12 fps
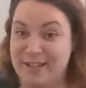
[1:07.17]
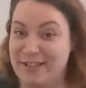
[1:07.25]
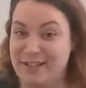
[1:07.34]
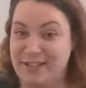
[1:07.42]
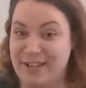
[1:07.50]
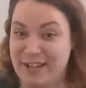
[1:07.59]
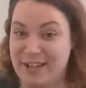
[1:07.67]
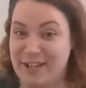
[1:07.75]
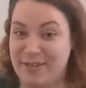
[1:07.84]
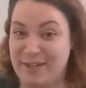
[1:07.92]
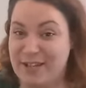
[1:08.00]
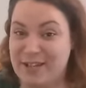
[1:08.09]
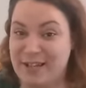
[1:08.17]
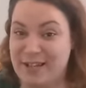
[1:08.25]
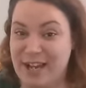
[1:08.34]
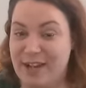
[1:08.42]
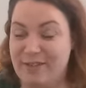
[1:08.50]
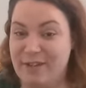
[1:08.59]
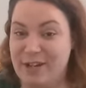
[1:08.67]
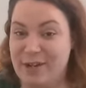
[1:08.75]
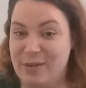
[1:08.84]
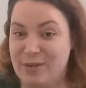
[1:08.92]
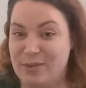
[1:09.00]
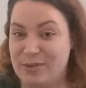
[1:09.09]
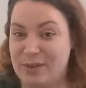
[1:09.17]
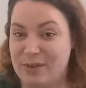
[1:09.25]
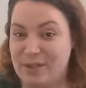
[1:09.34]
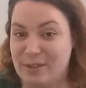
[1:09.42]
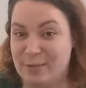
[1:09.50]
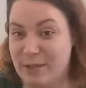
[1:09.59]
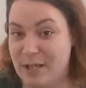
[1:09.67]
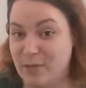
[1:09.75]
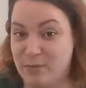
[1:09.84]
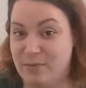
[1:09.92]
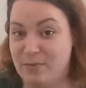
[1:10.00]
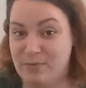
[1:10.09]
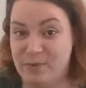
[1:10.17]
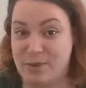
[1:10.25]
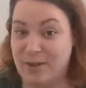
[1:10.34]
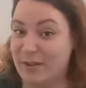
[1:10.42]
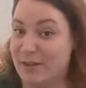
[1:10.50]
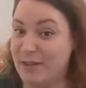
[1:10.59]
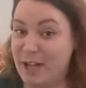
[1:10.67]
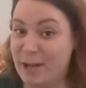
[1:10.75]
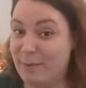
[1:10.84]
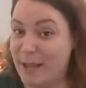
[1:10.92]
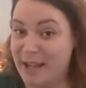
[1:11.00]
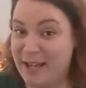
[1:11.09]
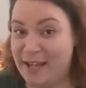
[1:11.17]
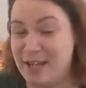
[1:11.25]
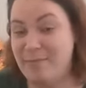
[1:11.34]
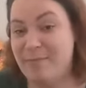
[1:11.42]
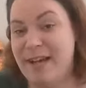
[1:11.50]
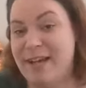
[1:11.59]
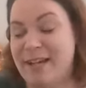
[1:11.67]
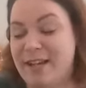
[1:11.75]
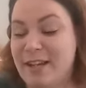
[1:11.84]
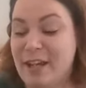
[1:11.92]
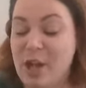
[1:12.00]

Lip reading: It's like if I take caffeine or sweetener, I'm like not up there getting better.